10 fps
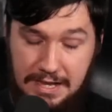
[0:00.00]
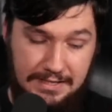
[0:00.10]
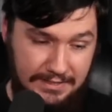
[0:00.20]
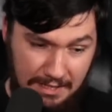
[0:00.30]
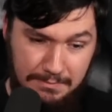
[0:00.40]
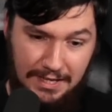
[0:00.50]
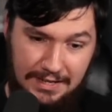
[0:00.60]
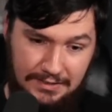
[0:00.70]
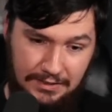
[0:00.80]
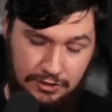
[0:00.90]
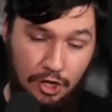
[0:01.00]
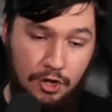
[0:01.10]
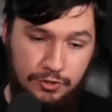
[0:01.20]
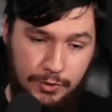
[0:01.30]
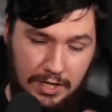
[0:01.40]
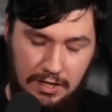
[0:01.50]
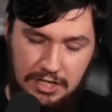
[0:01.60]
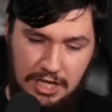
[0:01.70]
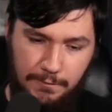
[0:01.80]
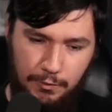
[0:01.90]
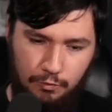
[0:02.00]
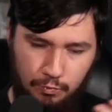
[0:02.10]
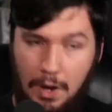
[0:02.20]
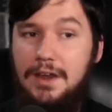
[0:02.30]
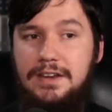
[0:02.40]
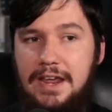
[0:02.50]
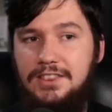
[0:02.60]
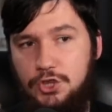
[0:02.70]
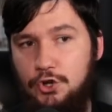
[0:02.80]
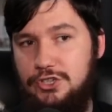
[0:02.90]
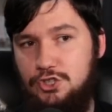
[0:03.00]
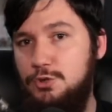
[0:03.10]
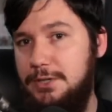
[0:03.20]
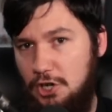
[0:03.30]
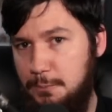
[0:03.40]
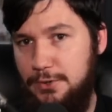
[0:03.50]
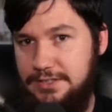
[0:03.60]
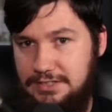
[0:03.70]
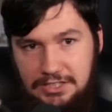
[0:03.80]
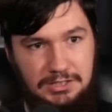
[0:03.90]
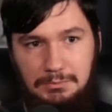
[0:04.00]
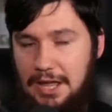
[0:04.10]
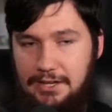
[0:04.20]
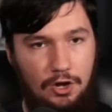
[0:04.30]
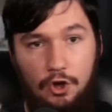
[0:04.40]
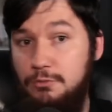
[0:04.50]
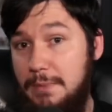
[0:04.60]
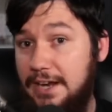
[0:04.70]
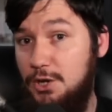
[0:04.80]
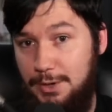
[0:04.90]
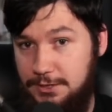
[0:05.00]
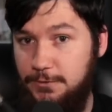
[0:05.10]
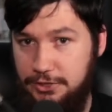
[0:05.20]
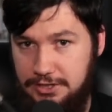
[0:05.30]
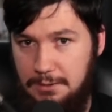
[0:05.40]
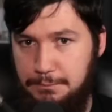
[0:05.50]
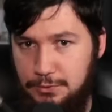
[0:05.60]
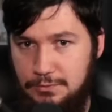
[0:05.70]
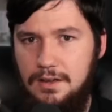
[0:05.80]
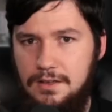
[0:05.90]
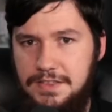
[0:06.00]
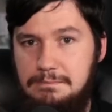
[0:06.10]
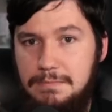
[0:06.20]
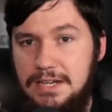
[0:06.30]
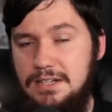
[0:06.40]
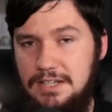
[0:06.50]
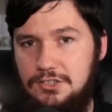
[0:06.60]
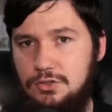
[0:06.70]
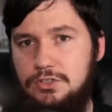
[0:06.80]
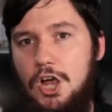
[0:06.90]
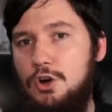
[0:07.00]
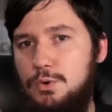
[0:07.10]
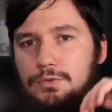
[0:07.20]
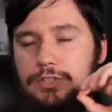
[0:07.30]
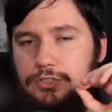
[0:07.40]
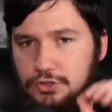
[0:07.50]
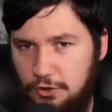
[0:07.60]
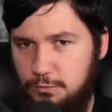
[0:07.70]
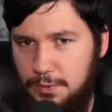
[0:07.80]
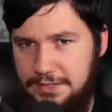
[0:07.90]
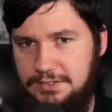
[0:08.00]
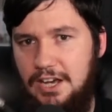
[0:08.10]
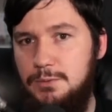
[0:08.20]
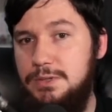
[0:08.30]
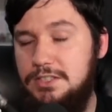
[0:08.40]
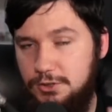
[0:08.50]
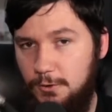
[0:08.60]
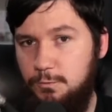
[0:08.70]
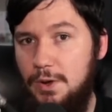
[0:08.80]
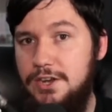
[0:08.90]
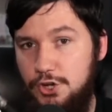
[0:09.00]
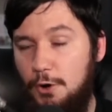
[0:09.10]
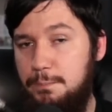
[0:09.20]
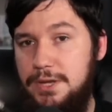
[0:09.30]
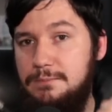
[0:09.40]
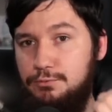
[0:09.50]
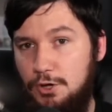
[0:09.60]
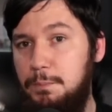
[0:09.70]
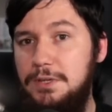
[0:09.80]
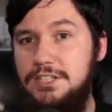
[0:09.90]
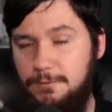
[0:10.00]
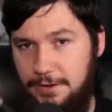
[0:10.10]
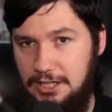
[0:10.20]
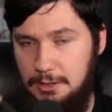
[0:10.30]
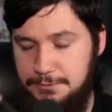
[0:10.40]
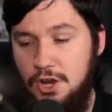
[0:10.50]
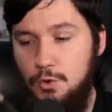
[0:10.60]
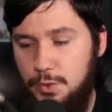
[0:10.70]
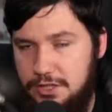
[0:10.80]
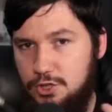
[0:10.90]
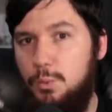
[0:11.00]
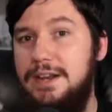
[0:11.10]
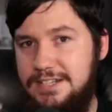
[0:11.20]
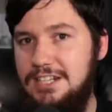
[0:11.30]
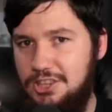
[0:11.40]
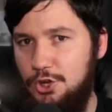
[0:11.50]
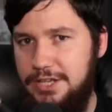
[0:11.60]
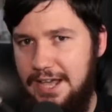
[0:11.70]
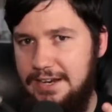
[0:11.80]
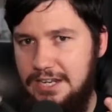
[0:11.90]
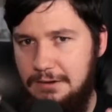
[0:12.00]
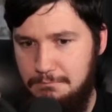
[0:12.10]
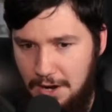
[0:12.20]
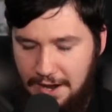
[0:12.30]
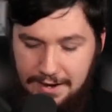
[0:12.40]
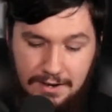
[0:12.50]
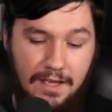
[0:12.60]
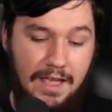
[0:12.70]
In some cases, you can't even run a 32-bit operating system like on macOS, for example. The main issues are on the software side, with software not being properly developed with 2038 in mind.